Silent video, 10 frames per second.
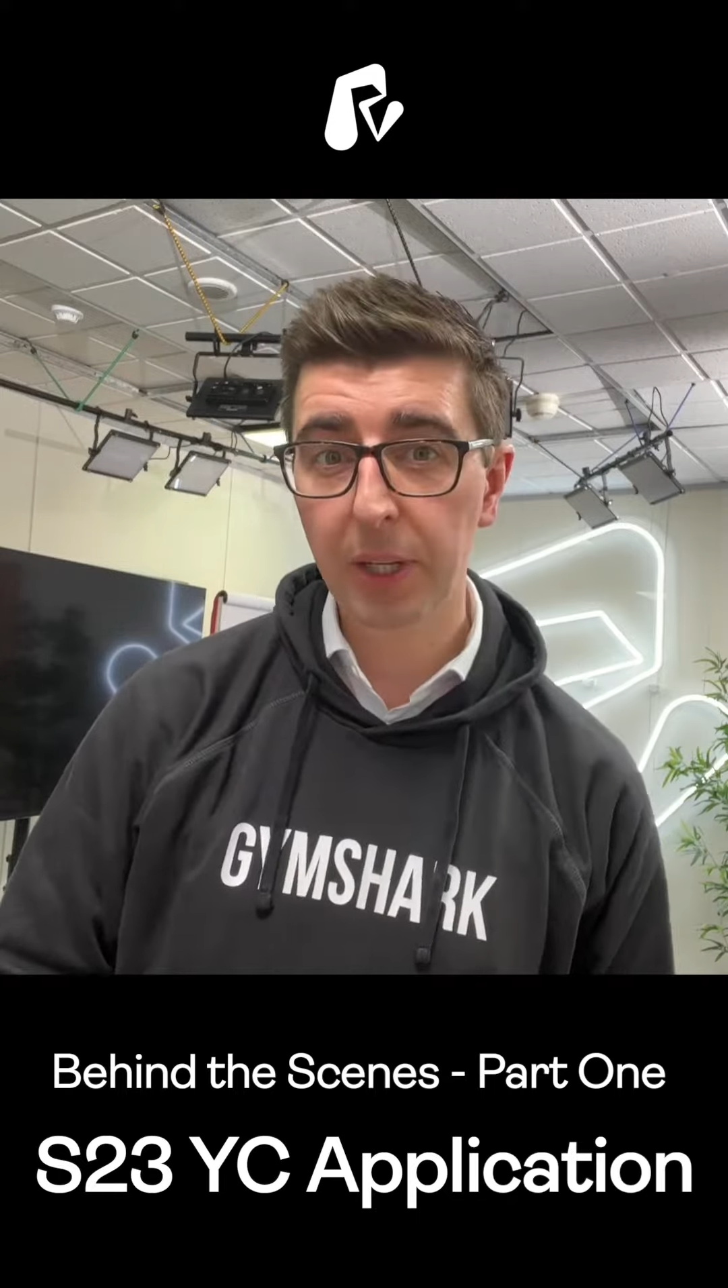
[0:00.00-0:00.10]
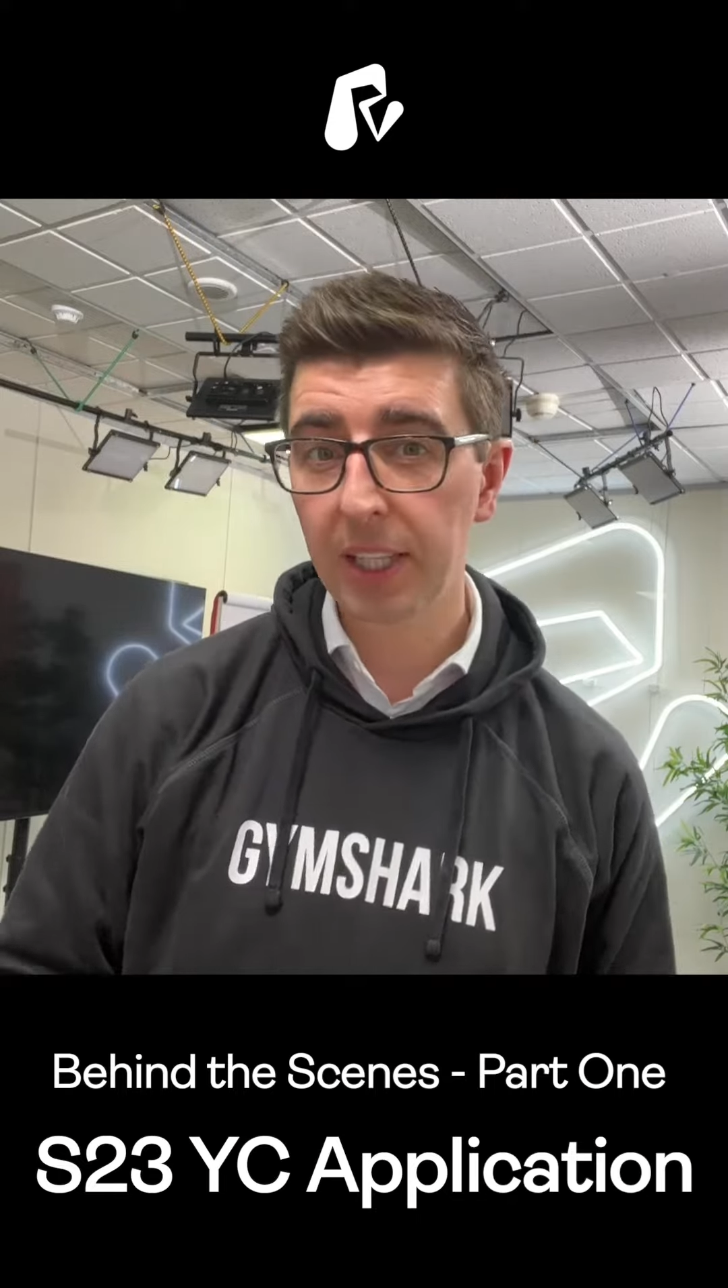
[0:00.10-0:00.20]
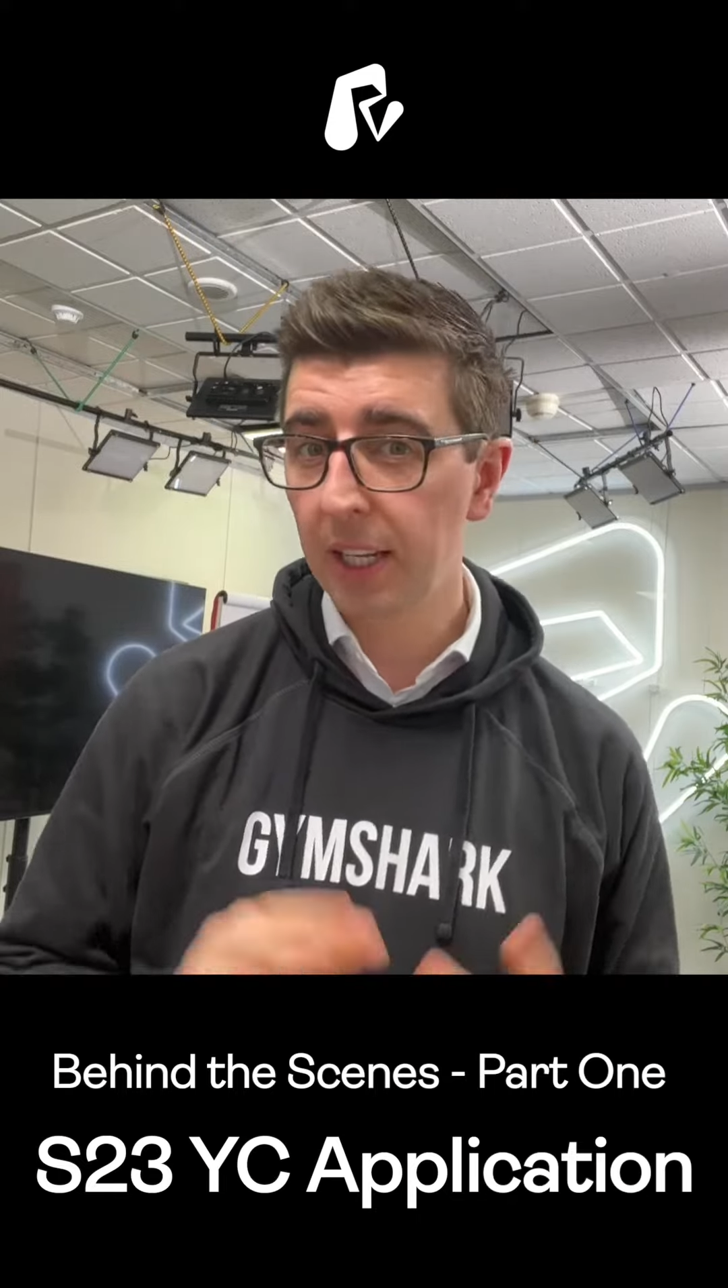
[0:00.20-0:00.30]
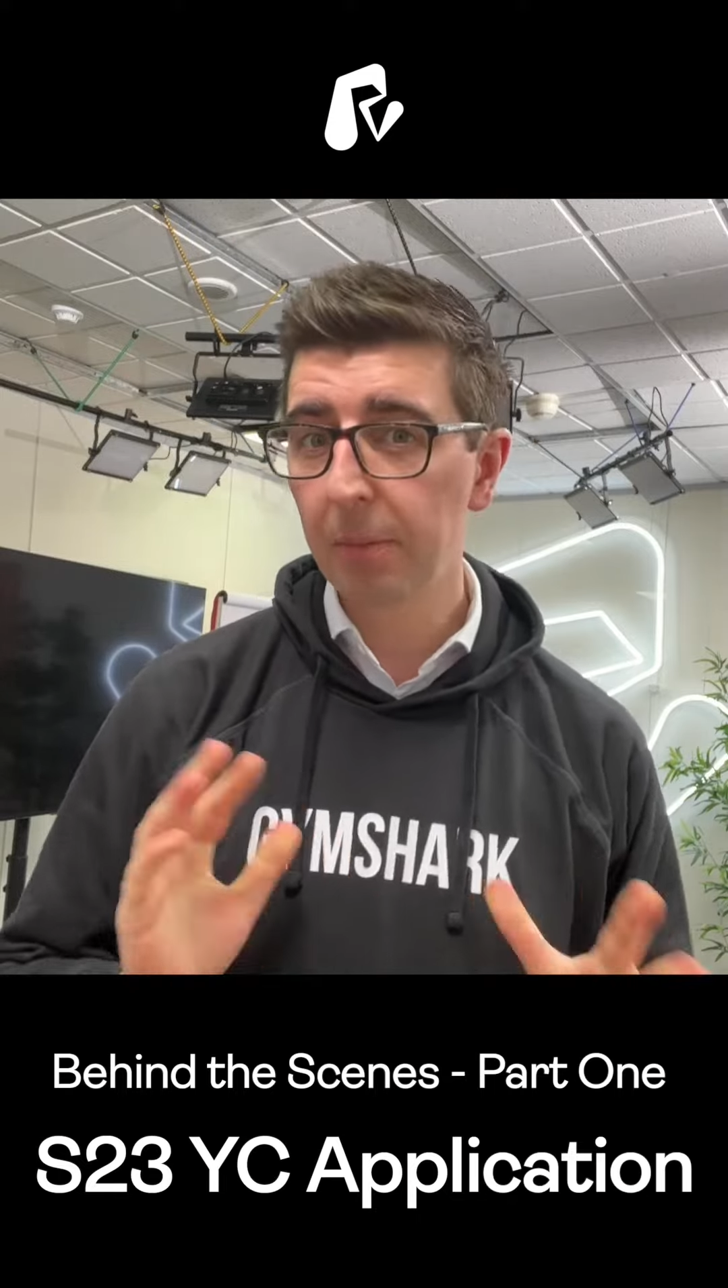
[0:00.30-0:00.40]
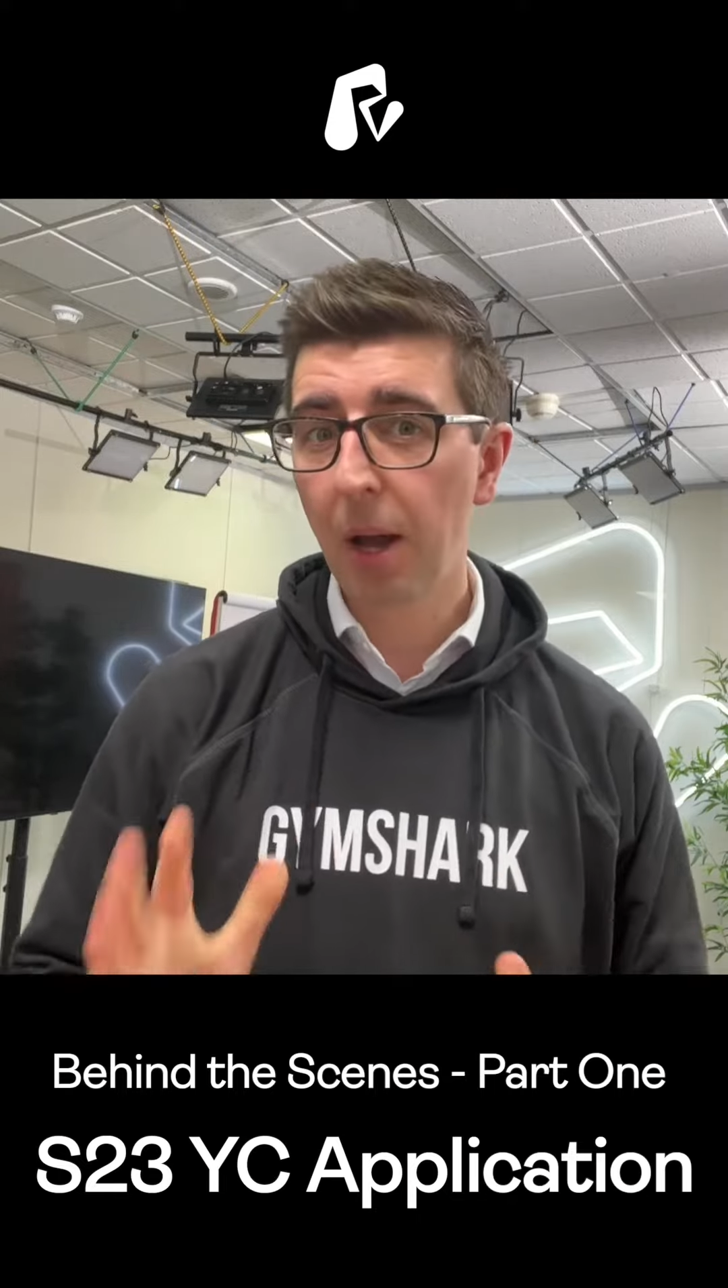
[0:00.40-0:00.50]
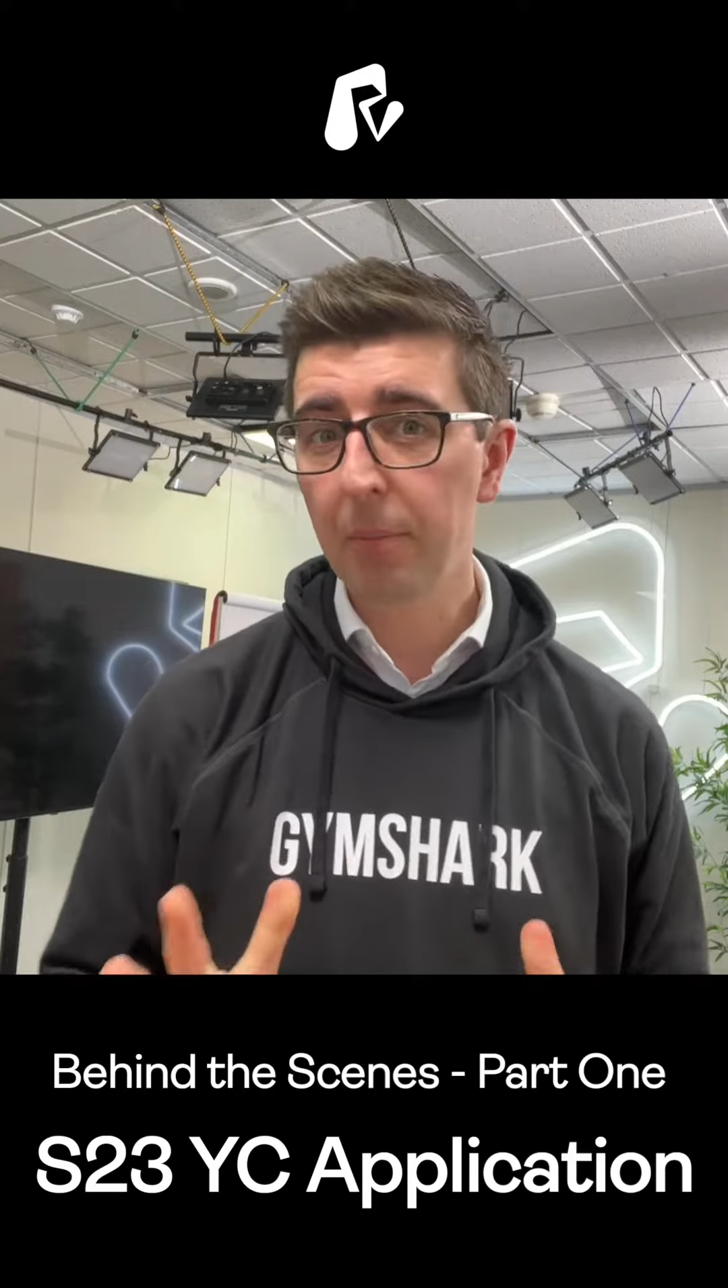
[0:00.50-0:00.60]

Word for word: in in about a